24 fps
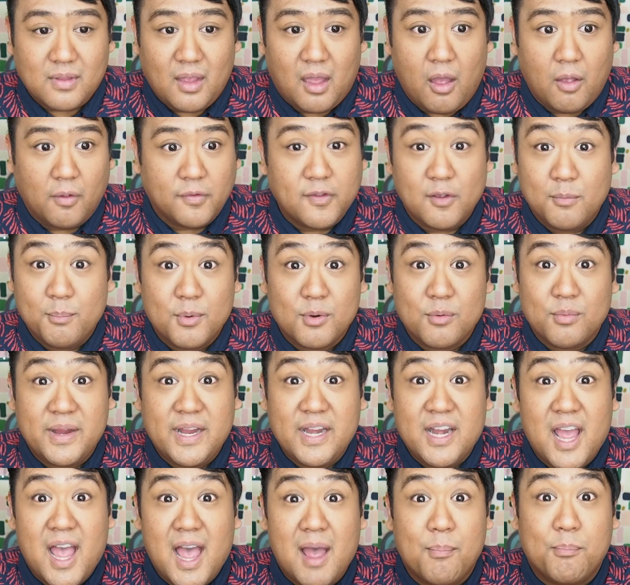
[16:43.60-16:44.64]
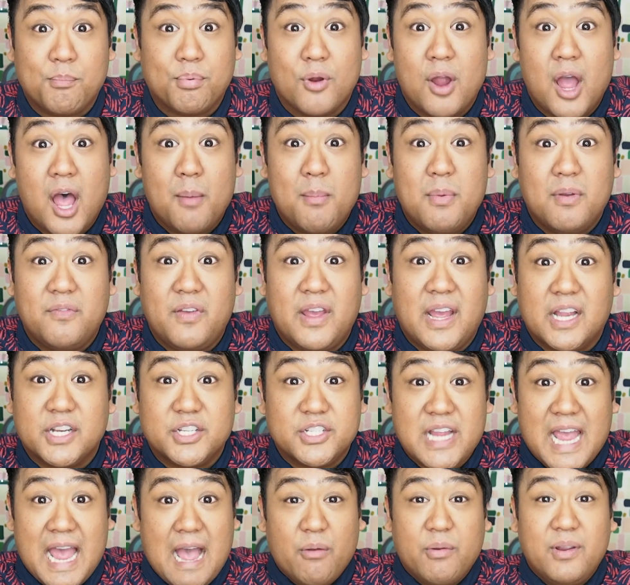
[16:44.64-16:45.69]
Also, Marina
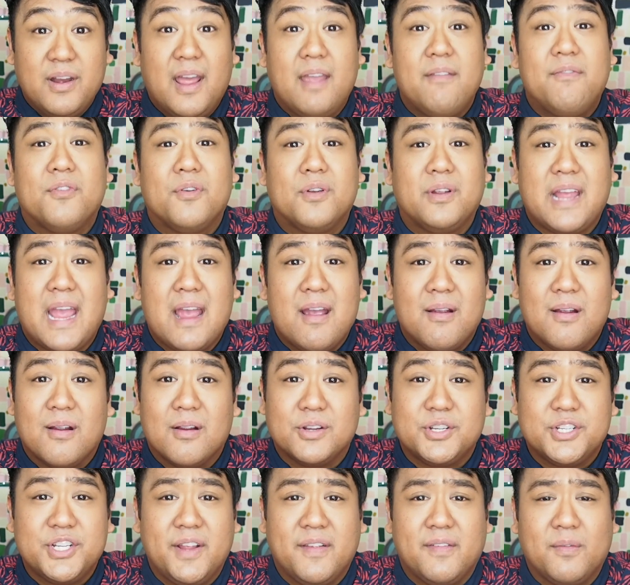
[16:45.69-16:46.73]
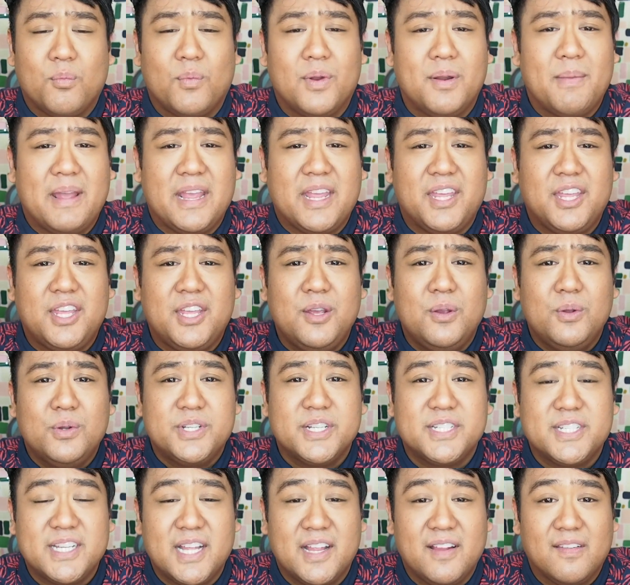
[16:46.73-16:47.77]
Abramovich, how could I forget her? She's one of my
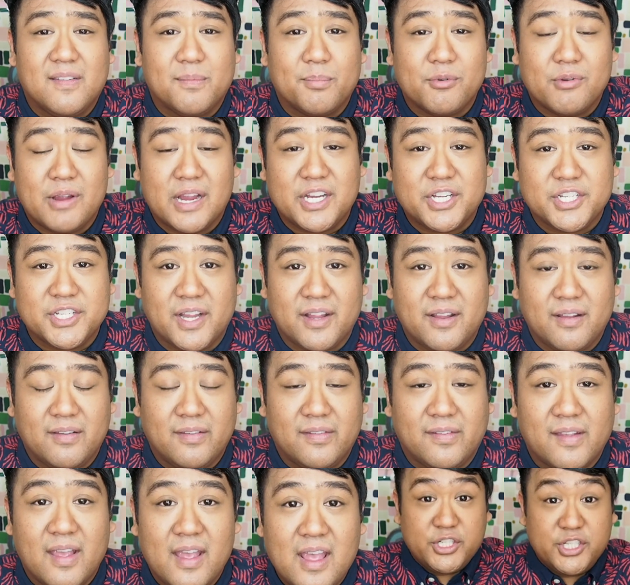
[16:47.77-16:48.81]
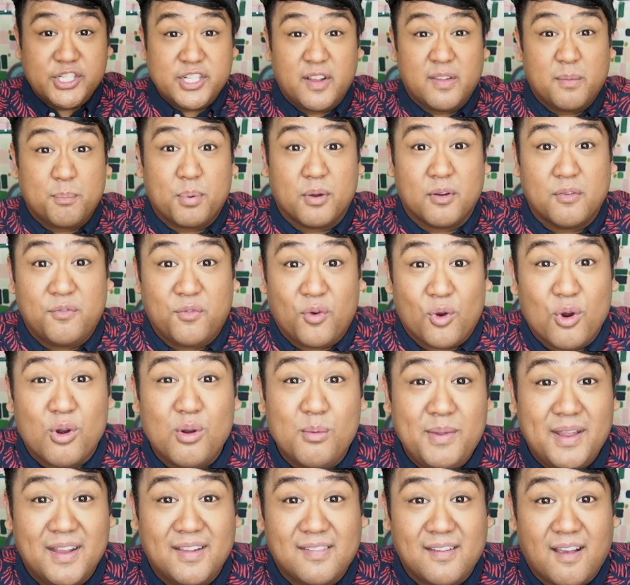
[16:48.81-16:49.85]
hugest inspirations. She does
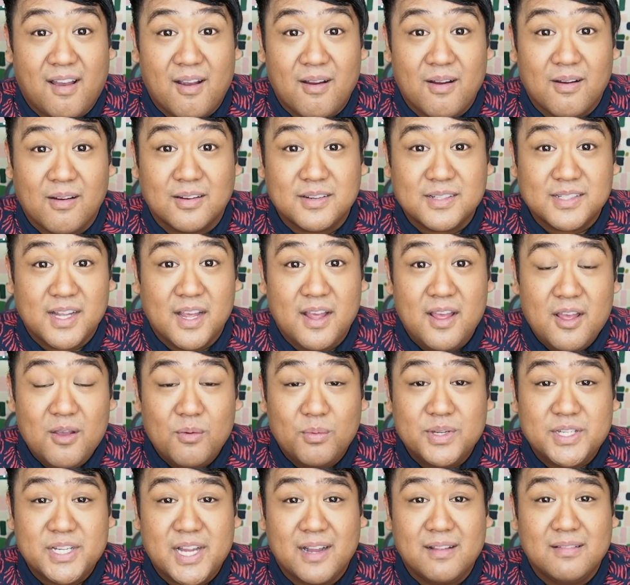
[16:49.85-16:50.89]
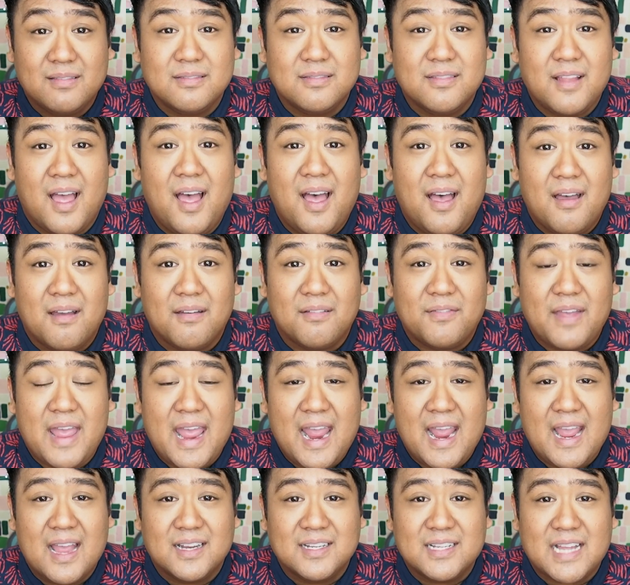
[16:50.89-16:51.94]
performance art, which I love,
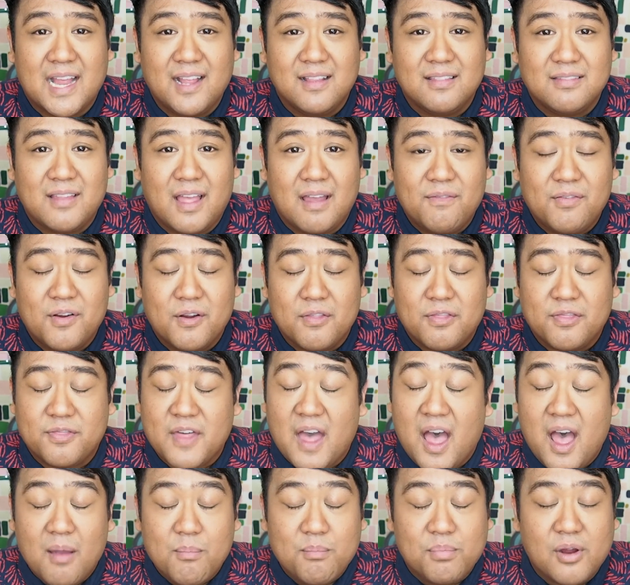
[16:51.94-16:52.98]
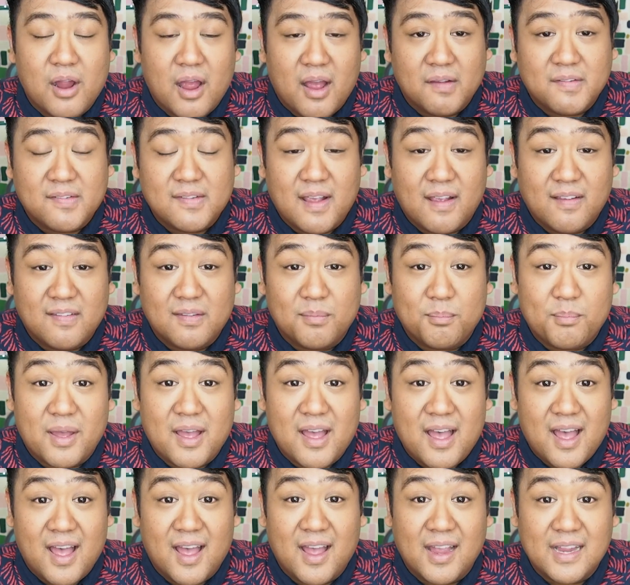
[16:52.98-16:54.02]
and I love her thought process
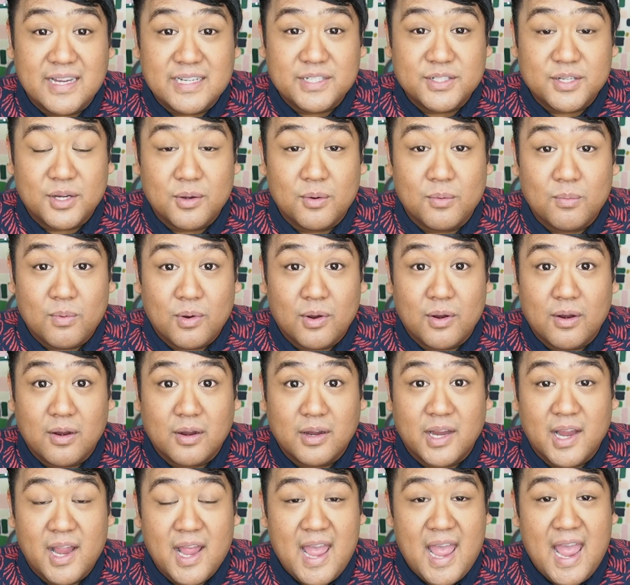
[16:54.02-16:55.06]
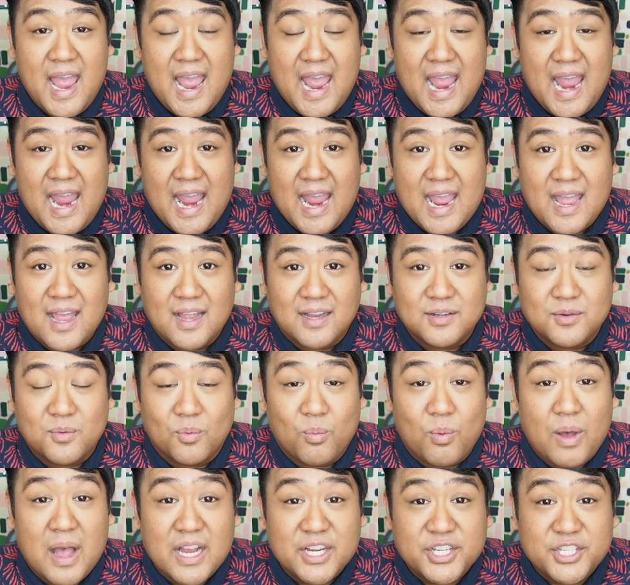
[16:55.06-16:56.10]
behind her work
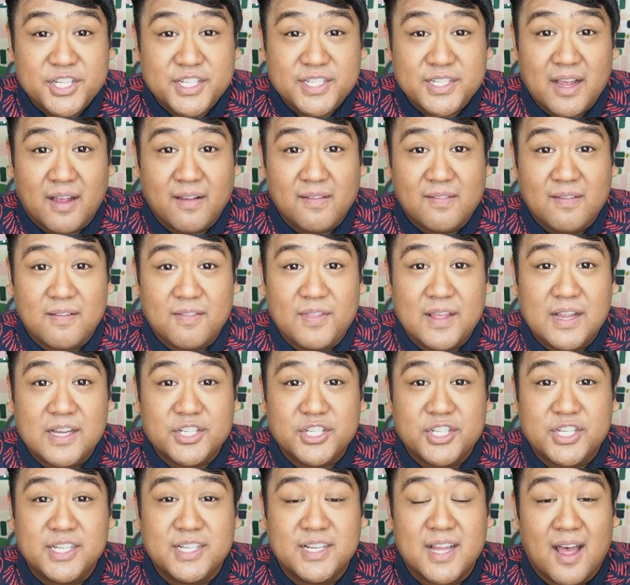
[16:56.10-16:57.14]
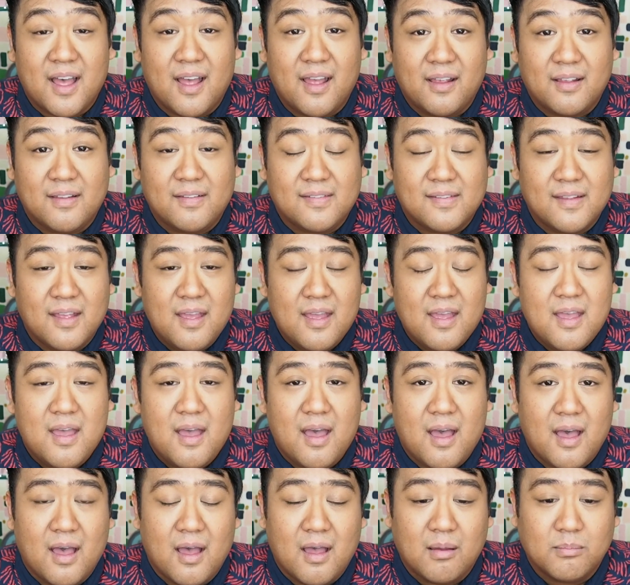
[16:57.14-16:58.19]
and why she does the things she does.
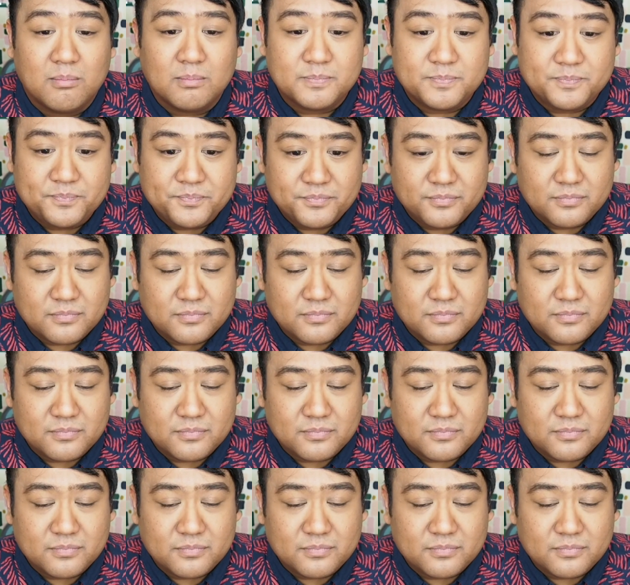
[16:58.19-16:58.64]
I